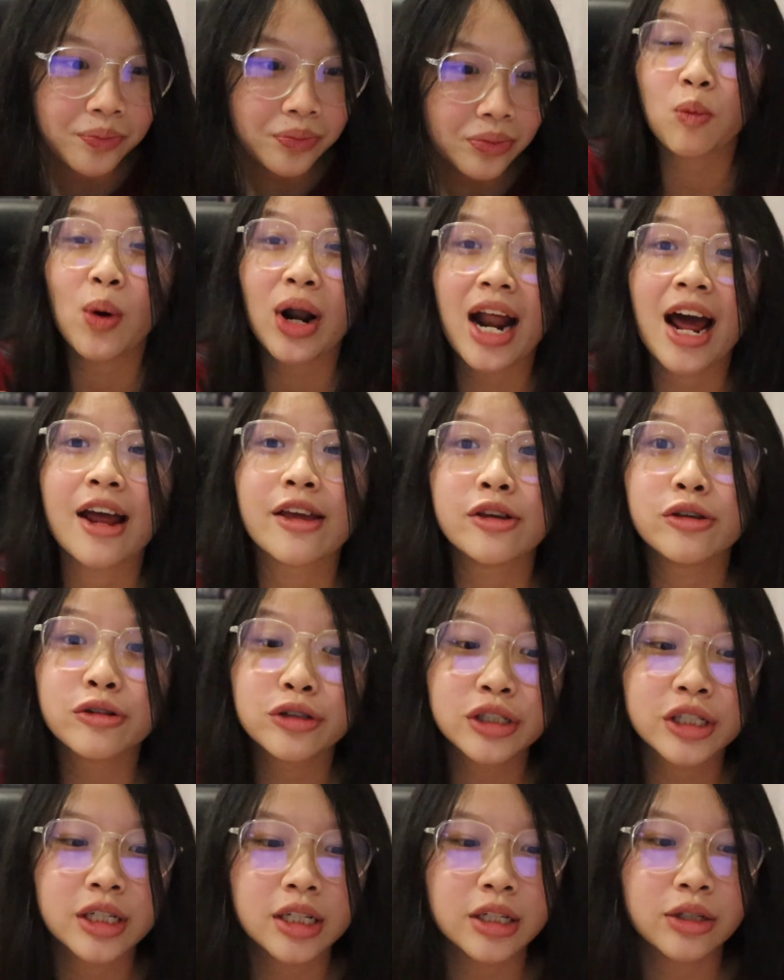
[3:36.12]
What I
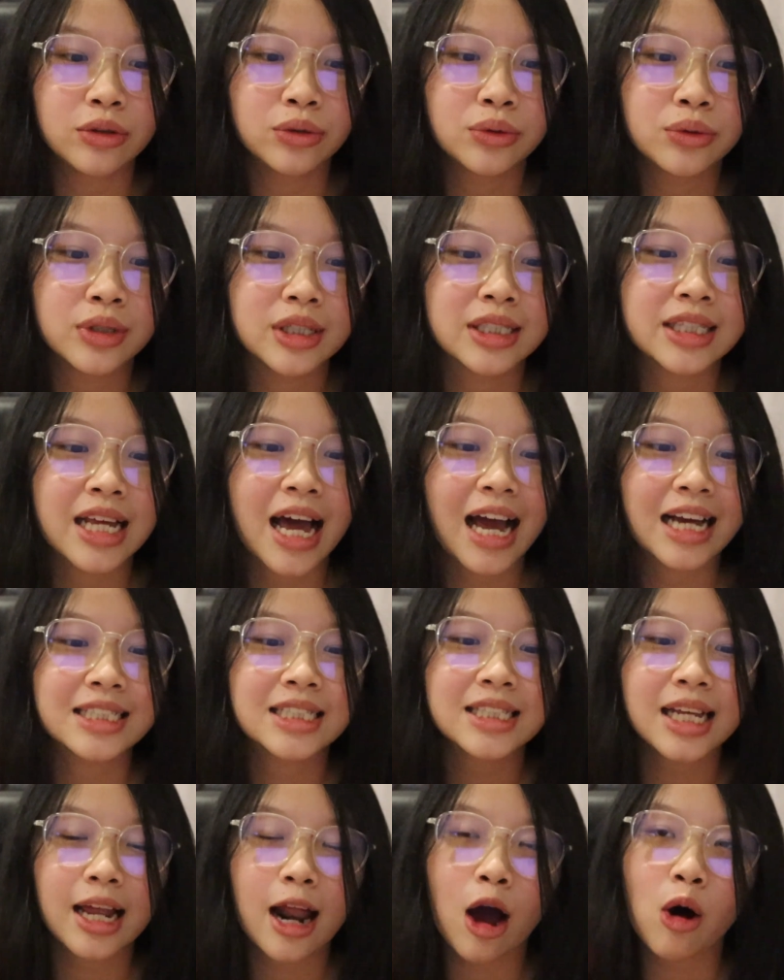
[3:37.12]
usually do is that I
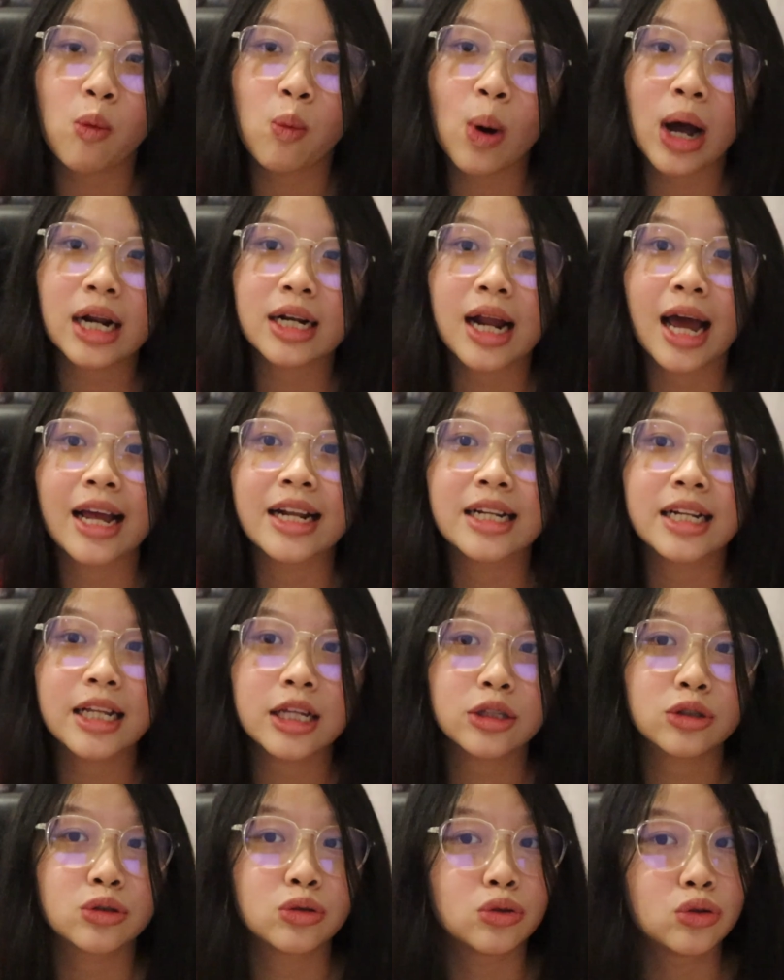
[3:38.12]
set out what I
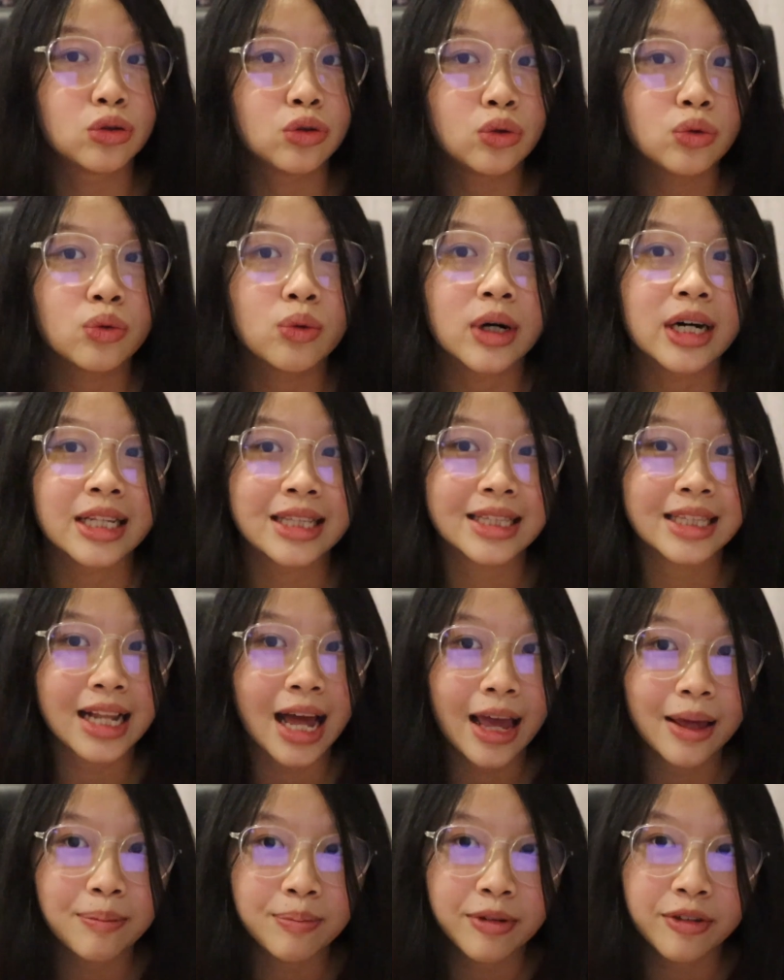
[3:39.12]
need to do a
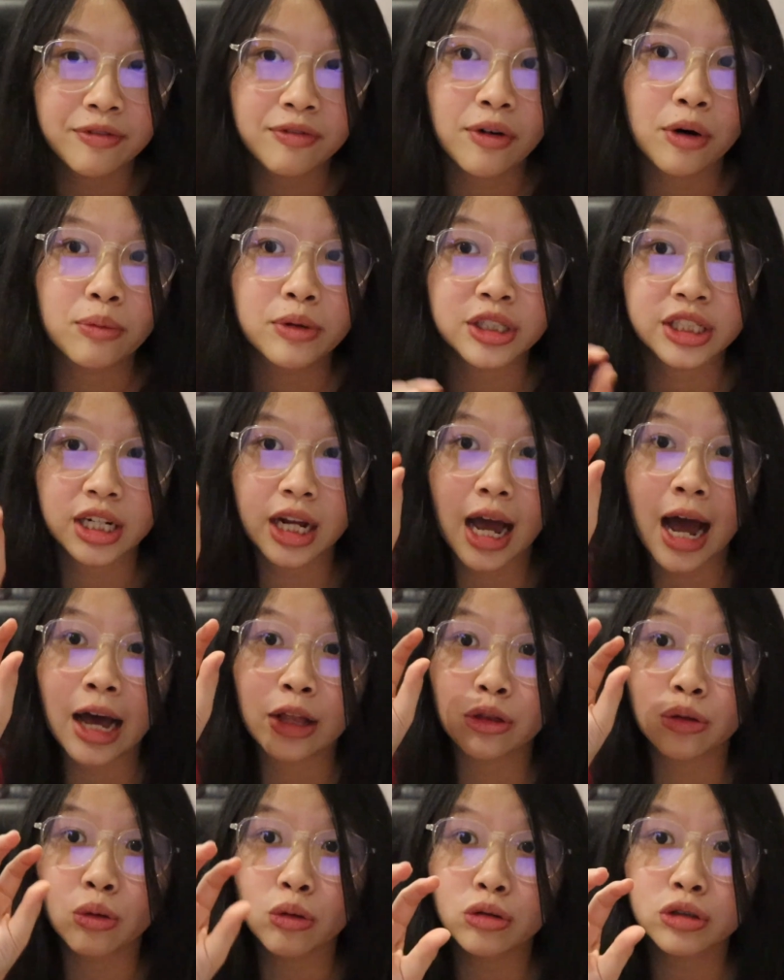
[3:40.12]
night before, which
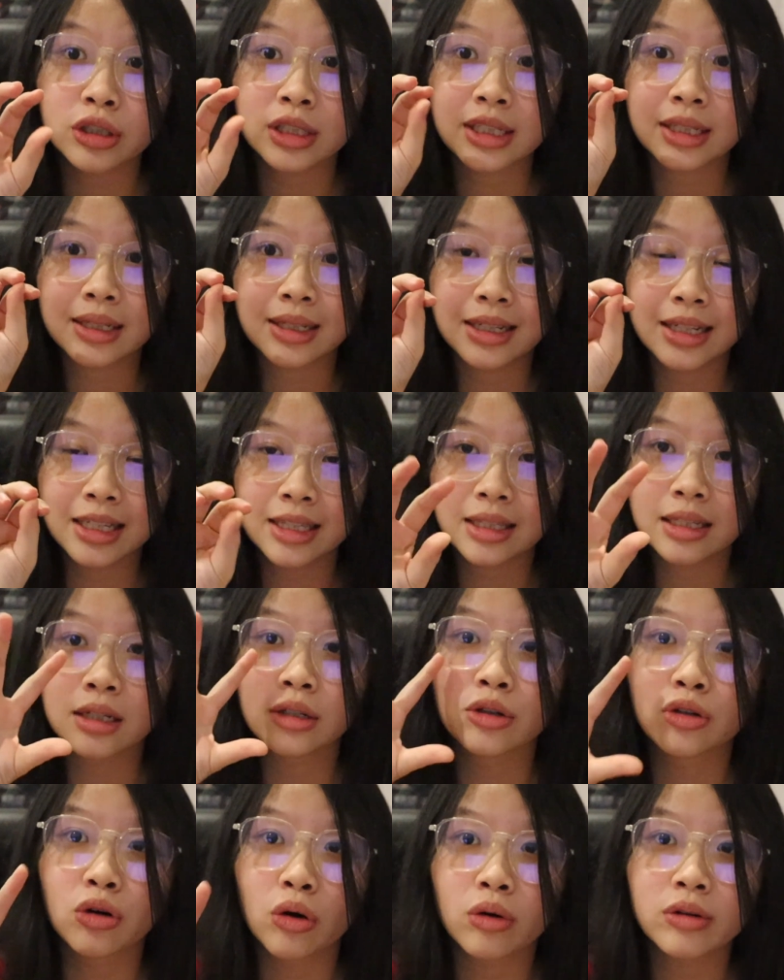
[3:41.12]
are those
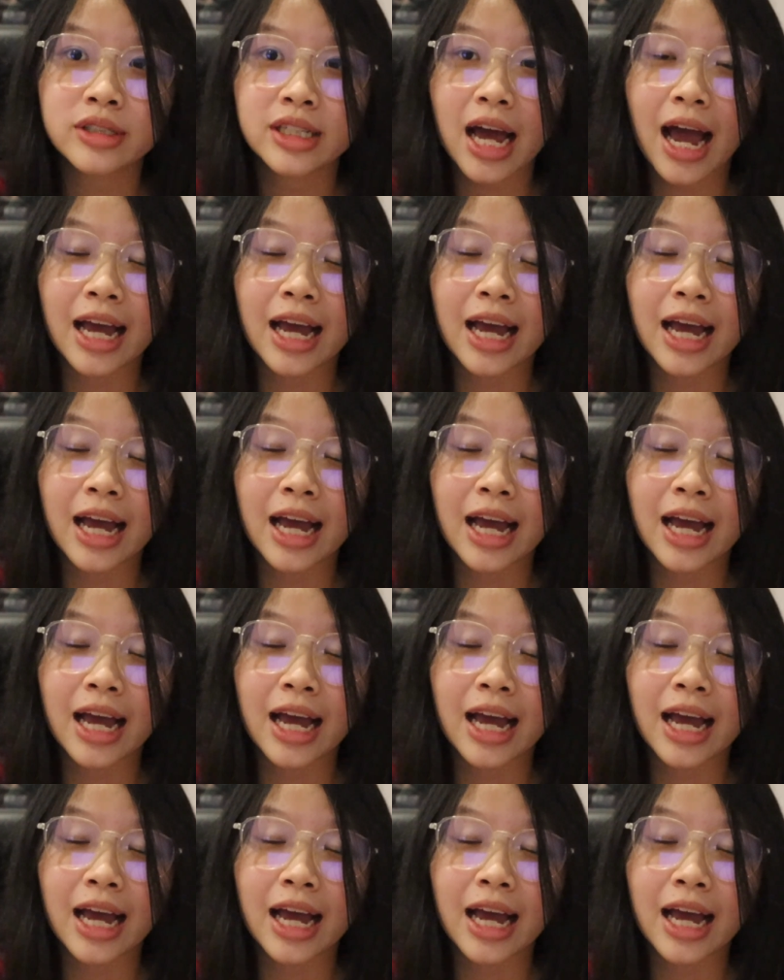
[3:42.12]
little goals.